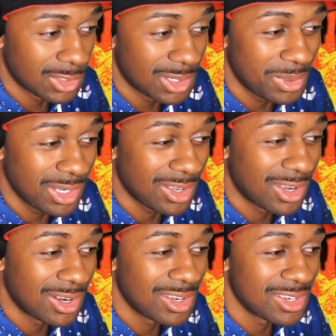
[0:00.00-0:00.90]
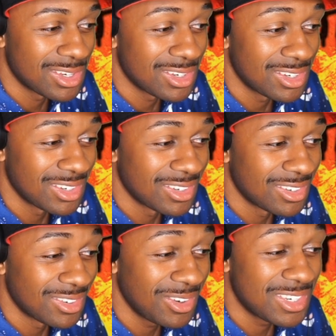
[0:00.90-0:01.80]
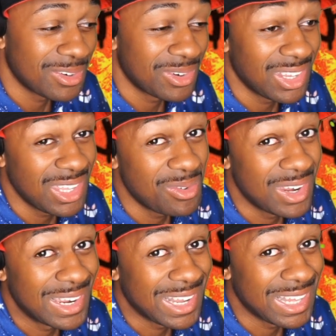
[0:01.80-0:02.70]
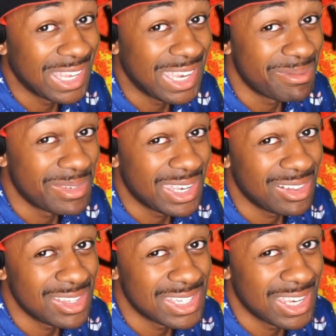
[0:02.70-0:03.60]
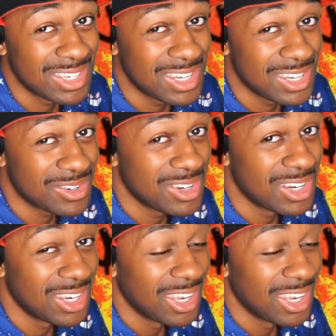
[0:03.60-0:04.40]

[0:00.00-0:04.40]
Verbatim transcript: To be honest, would you really want to claim English ancestry?